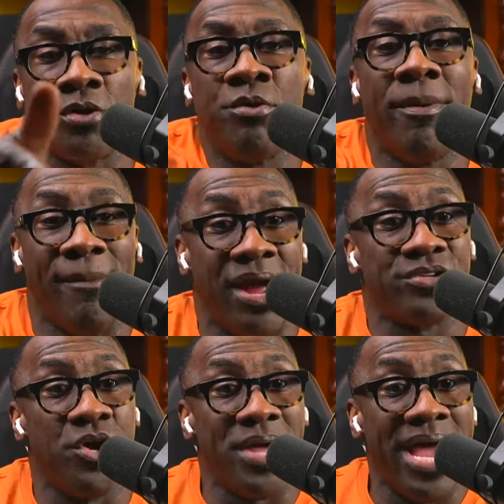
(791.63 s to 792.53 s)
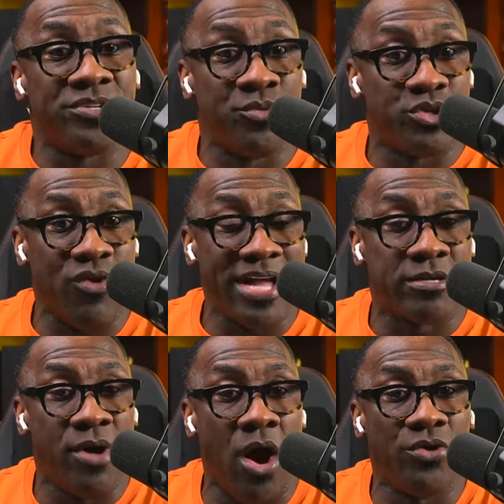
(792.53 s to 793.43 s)
You remember Arizona has a
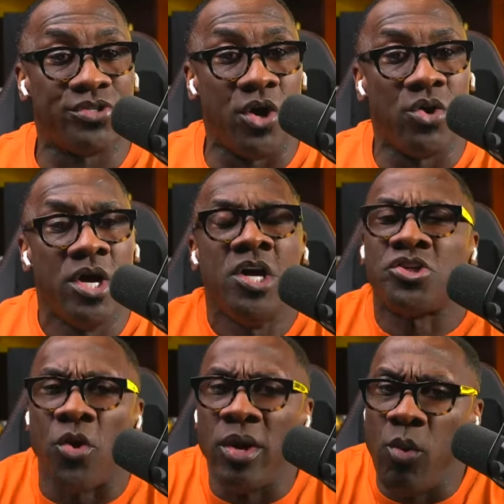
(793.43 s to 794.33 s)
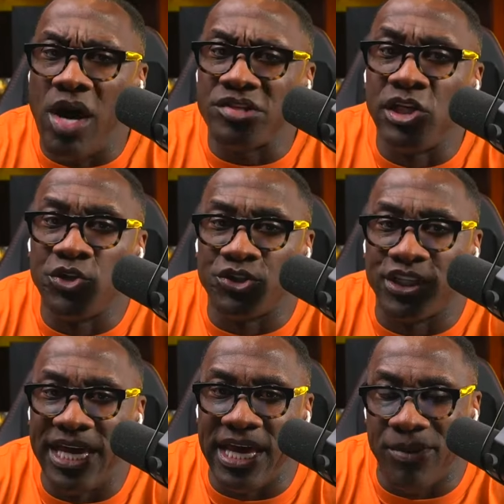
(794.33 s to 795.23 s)
retractable also. So it was a little
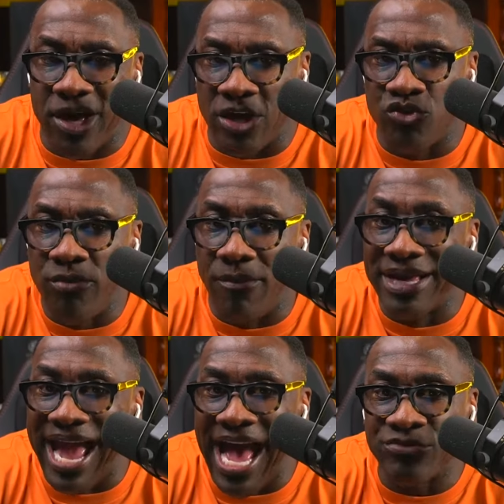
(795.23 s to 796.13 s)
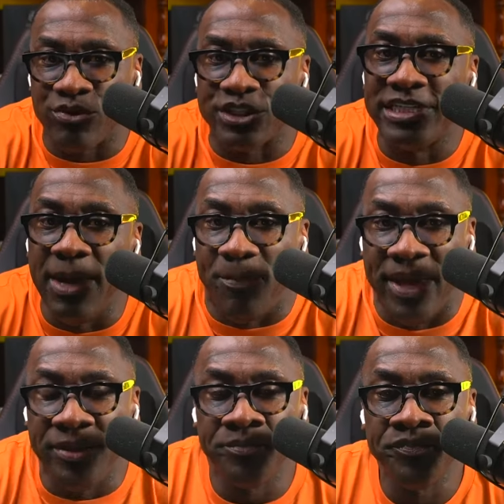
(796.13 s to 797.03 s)
slick because you remember guys were
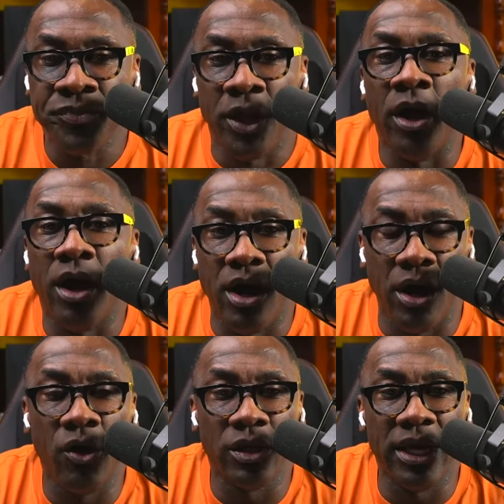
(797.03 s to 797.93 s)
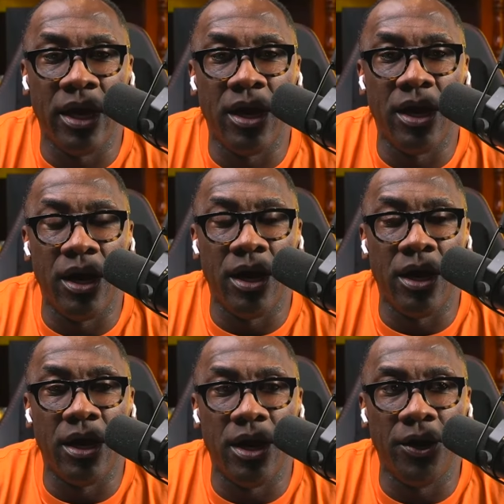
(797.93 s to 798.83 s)
slipping uh, early uh,
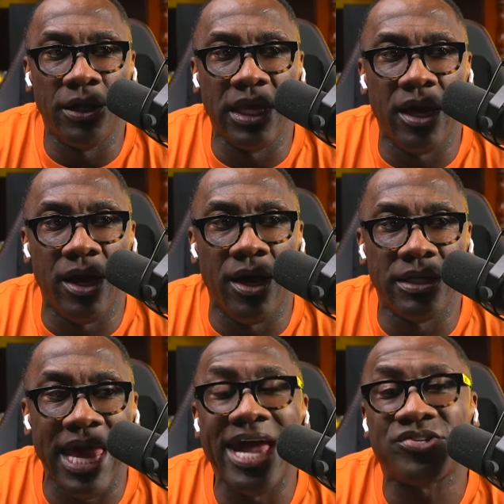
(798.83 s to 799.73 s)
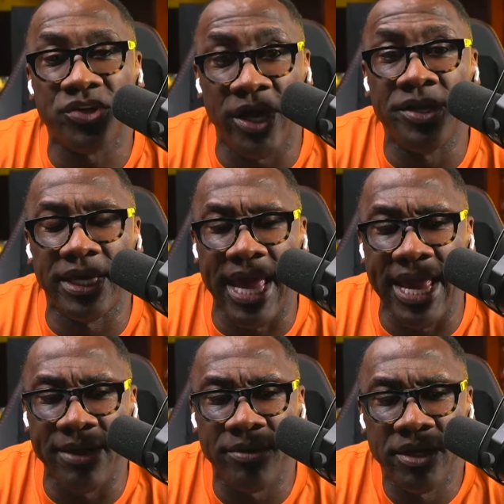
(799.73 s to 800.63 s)
uh, early mm-hmm. uh, uh, last year in the
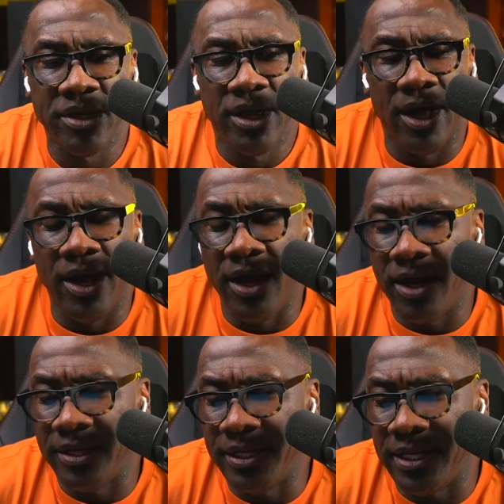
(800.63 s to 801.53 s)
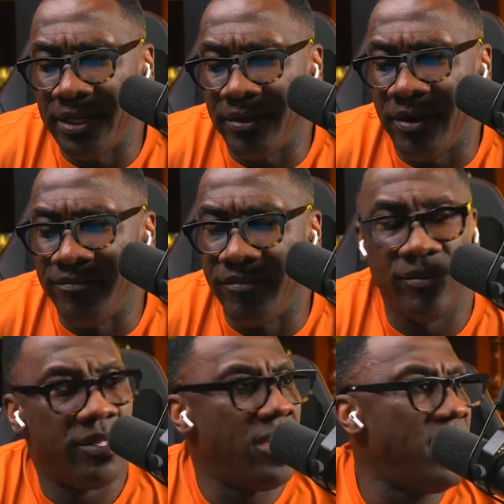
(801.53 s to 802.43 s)
game, uh, and and, it, and
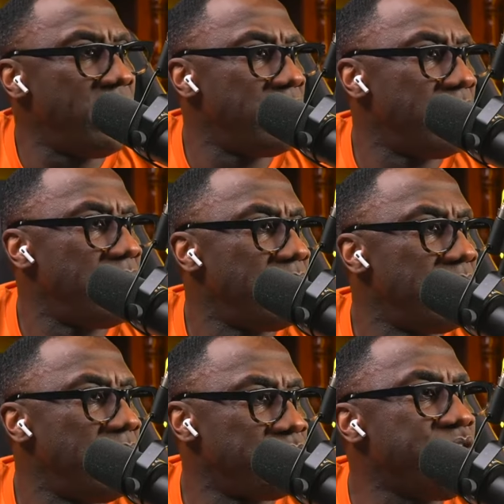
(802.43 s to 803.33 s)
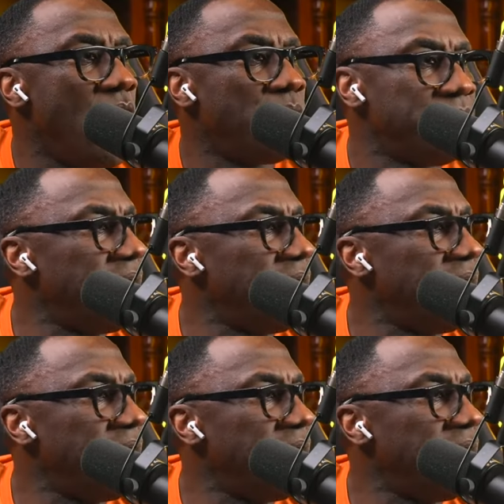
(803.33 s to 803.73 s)
huh? yeah, it's done.